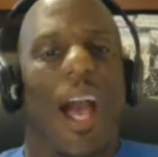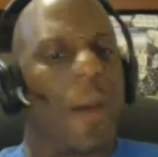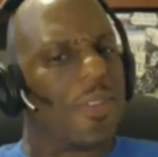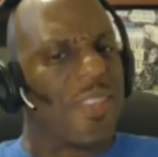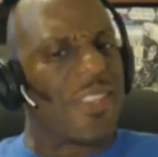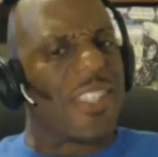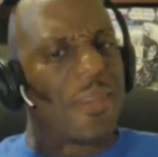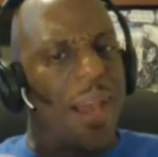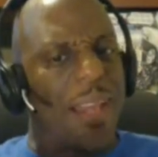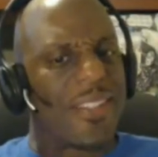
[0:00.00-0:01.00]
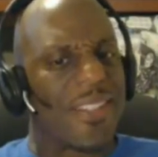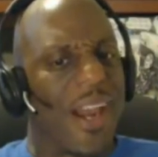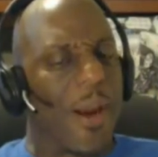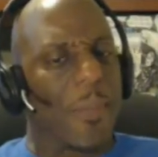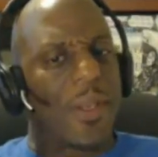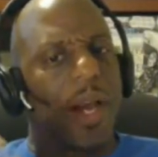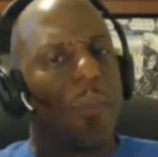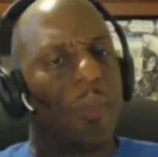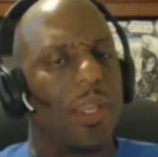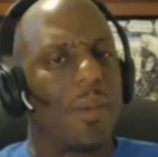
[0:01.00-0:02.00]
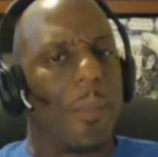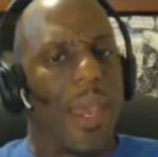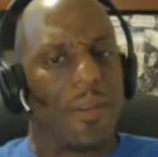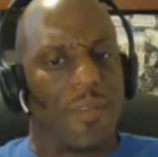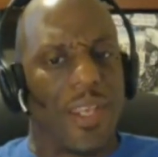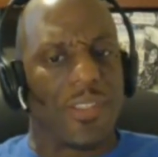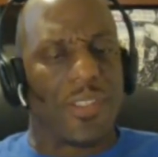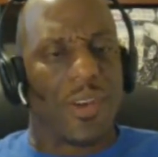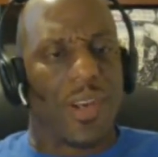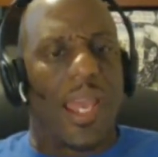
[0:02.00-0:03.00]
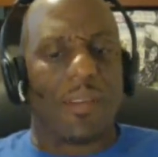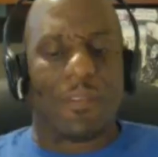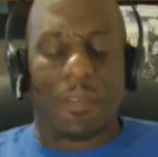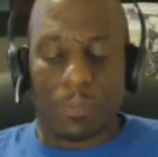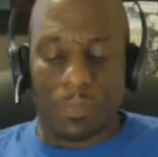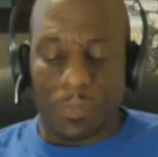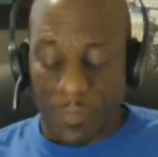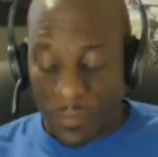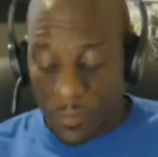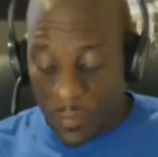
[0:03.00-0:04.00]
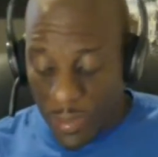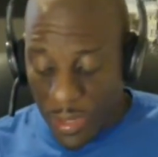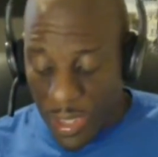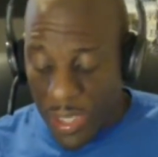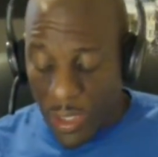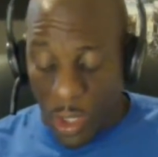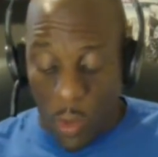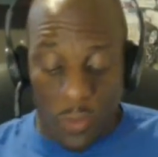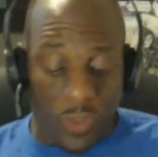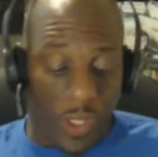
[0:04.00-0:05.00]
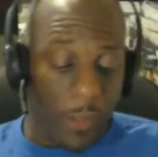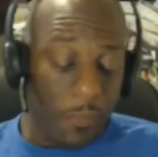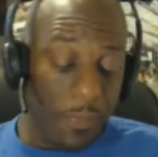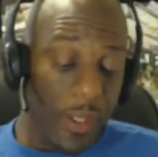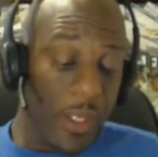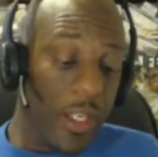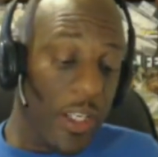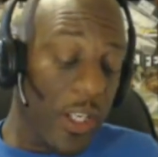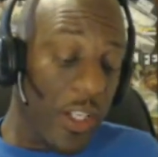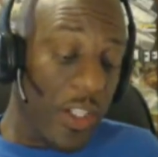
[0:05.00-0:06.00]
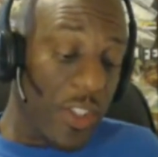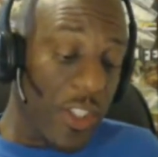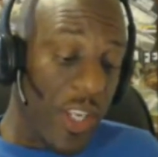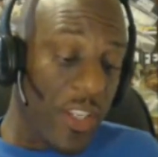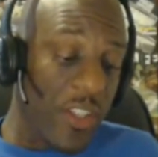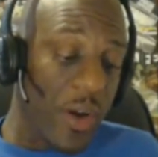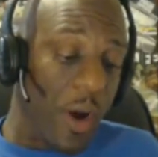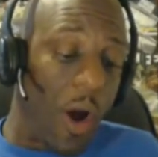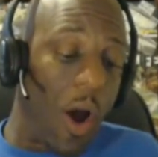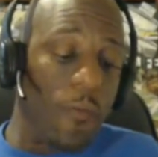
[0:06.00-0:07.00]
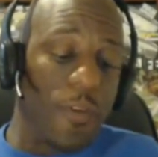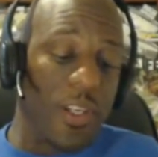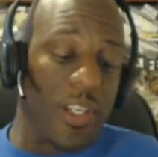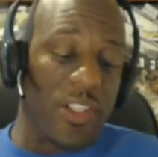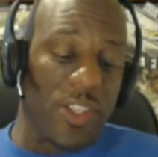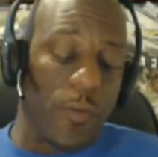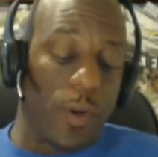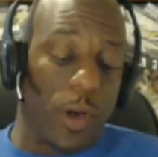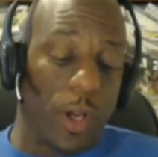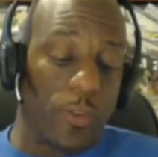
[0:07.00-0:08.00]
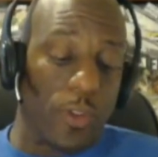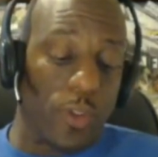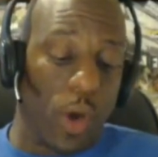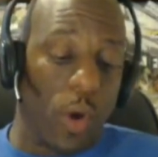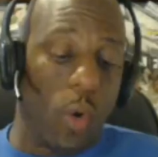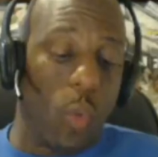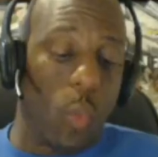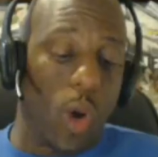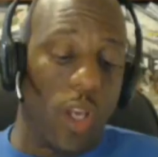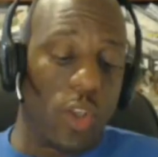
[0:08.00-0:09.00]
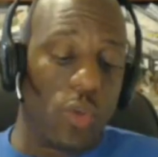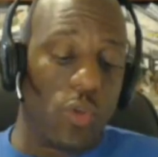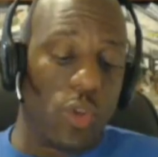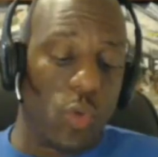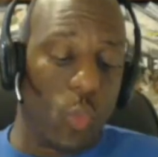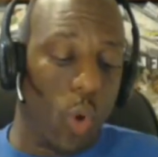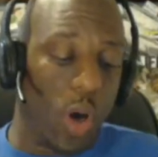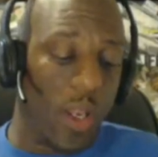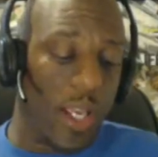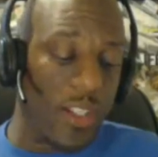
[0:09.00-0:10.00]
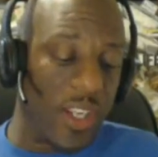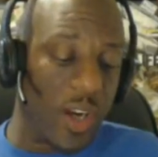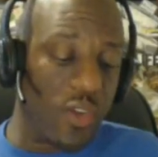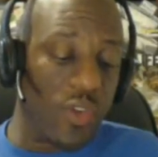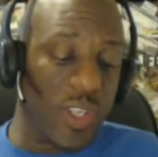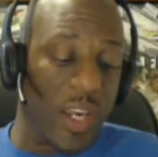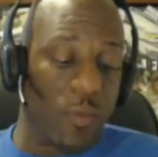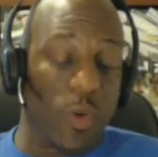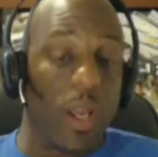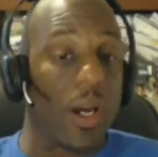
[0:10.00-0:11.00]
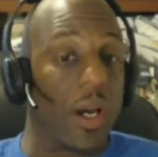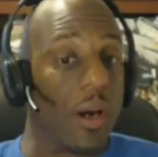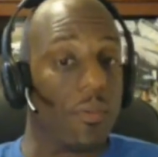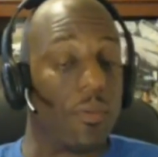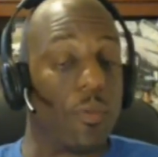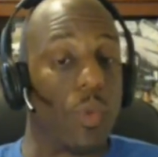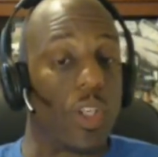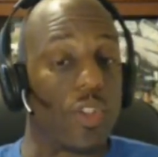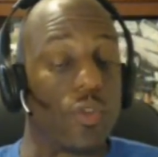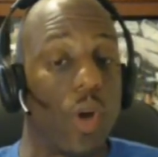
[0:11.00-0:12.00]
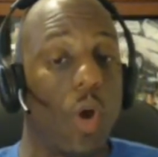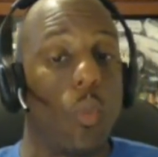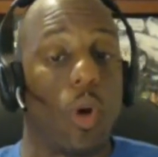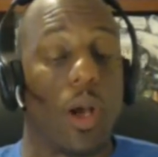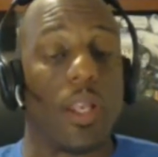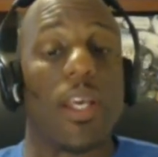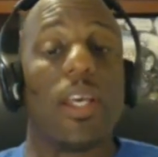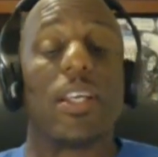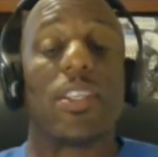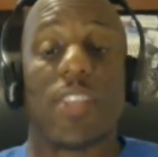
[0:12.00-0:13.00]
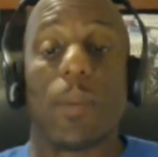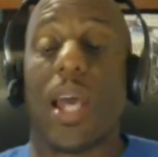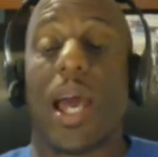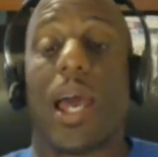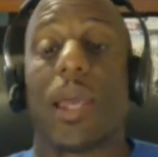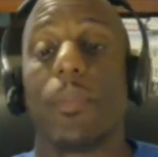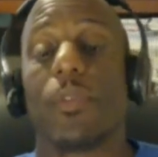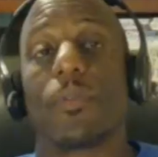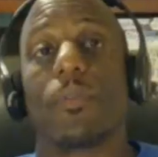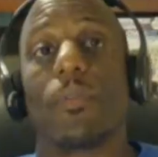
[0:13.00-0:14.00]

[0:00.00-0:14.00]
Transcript: I'm sensing my desire becoming manifest in your life. In closing, she says here, often it's difficult to know what you do want until you get rid of what you don't want. Sometimes,